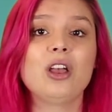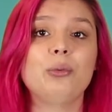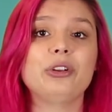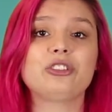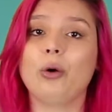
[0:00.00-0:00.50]

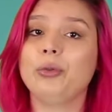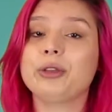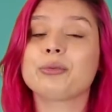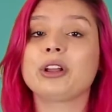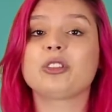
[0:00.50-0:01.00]
which
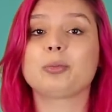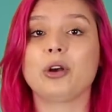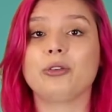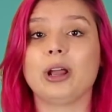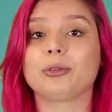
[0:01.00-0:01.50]
only runs
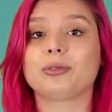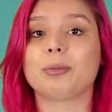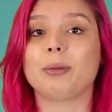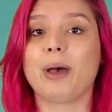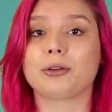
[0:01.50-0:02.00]
programs from
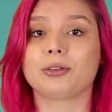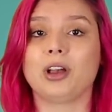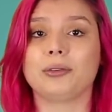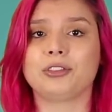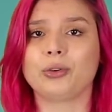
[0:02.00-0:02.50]
the
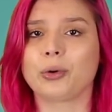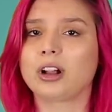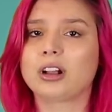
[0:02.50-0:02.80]
Microsoft Store.